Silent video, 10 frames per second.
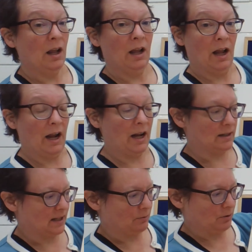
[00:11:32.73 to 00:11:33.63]
As
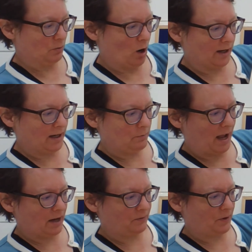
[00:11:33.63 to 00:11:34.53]
he was walking
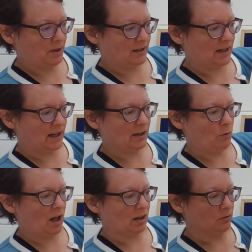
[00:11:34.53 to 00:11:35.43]
back from his daily
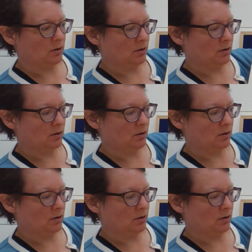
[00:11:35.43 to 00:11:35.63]
wallow,